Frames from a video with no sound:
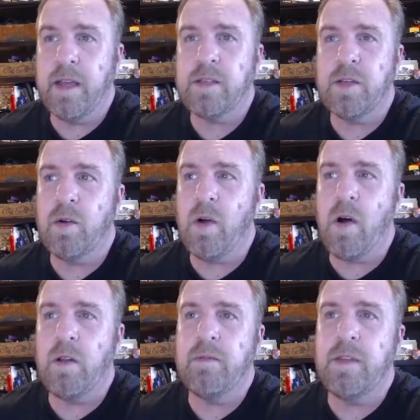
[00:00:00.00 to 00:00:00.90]
so
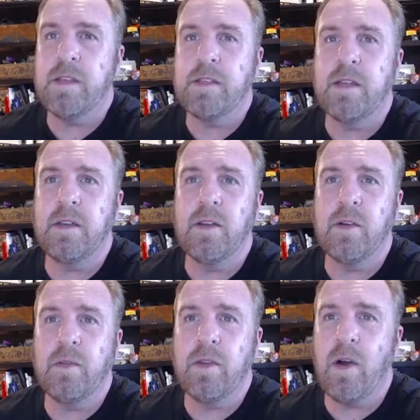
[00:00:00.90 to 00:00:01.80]
all of these,
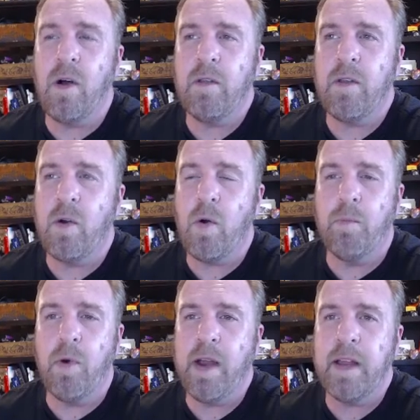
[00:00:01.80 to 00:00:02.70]
all of their whole
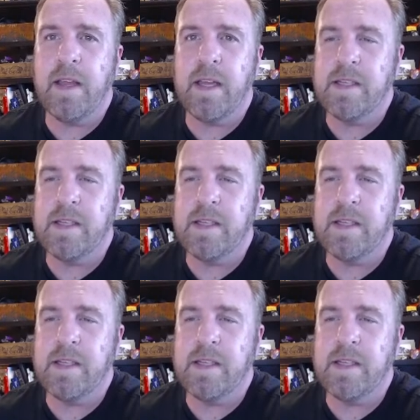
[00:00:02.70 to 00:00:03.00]
branding kit is